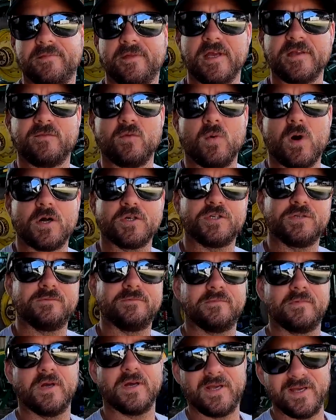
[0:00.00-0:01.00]
Thanks for
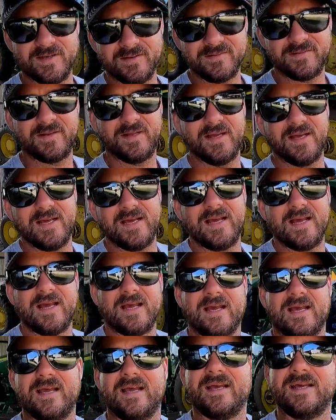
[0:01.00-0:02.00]
watching again,
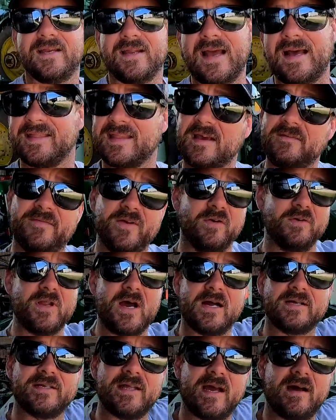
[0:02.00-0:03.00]
and got that field
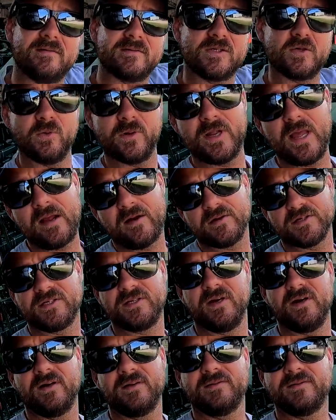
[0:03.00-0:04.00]
knocked out, twenty acres
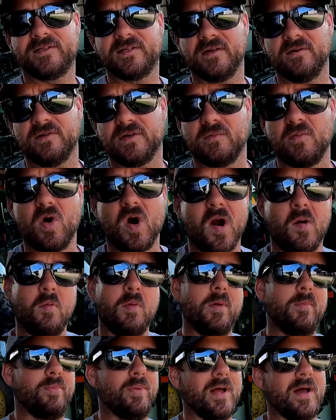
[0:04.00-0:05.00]
done. So tomorrow
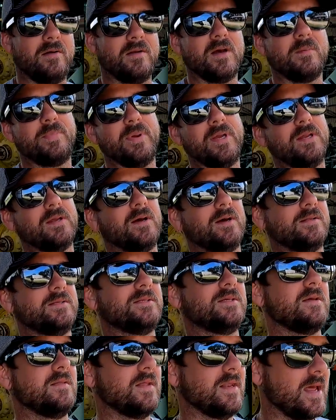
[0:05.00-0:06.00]
we'll be plowing up
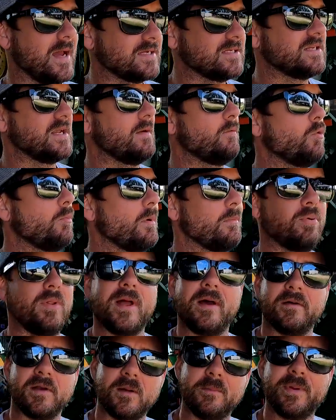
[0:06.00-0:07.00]
peanuts, and the next day we'll be
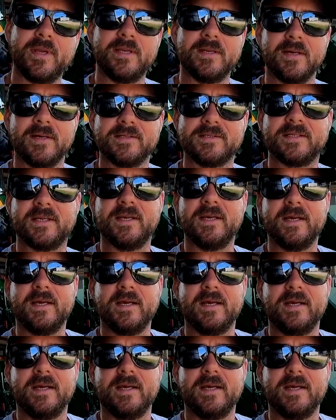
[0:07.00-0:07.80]
plowing up peanuts,